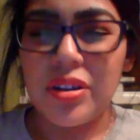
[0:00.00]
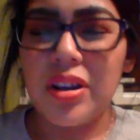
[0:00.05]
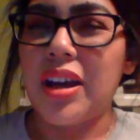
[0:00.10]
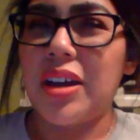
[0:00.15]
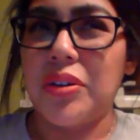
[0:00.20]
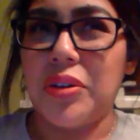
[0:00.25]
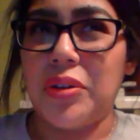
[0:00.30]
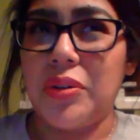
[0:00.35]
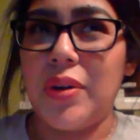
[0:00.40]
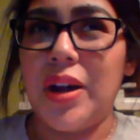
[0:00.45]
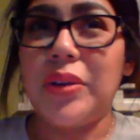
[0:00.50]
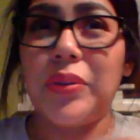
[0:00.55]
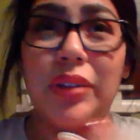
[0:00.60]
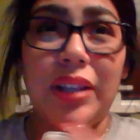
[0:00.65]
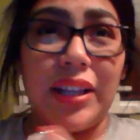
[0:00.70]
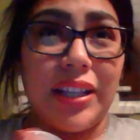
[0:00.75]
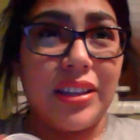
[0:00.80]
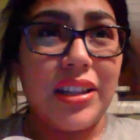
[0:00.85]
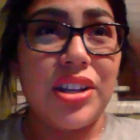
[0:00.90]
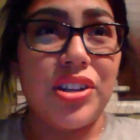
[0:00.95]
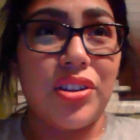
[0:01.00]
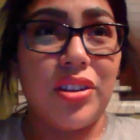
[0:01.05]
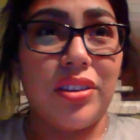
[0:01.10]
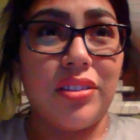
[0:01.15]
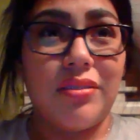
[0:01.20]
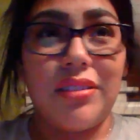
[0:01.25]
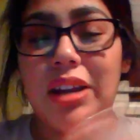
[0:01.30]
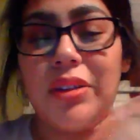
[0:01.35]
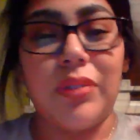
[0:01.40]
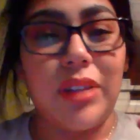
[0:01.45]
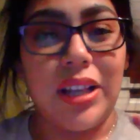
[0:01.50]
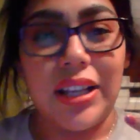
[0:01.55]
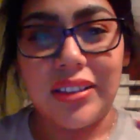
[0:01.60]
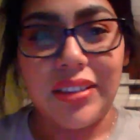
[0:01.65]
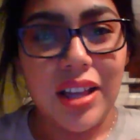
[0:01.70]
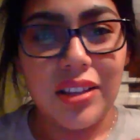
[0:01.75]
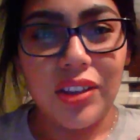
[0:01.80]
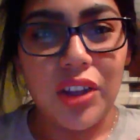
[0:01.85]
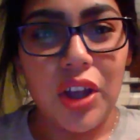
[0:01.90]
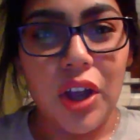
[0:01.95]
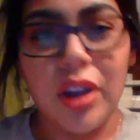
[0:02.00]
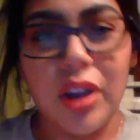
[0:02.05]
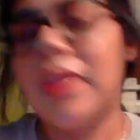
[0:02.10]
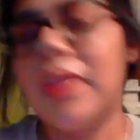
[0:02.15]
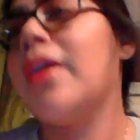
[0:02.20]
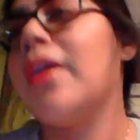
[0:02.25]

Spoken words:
I don't know. I don't like that. I don't like that look.